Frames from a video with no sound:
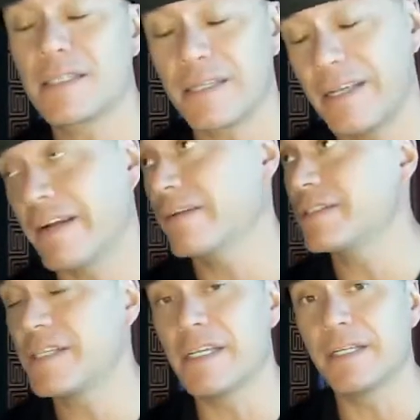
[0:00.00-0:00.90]
I
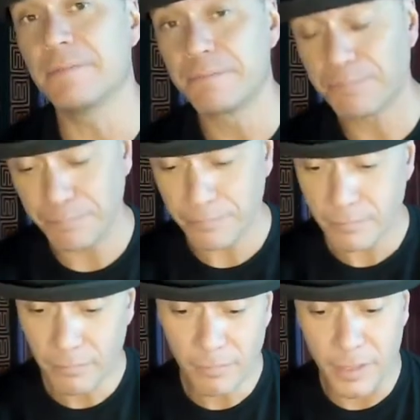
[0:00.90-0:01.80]
guarantee it.
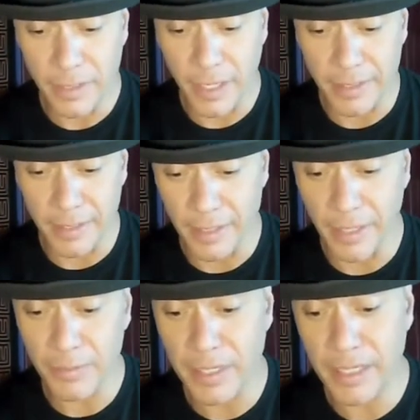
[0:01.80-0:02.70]
Okay,
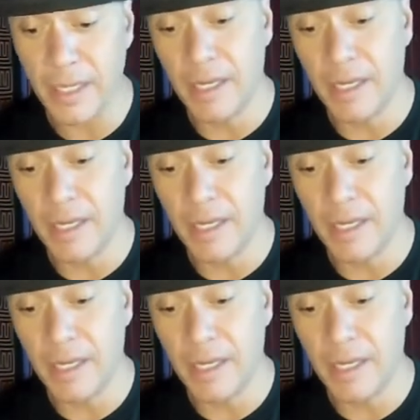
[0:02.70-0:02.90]
another one.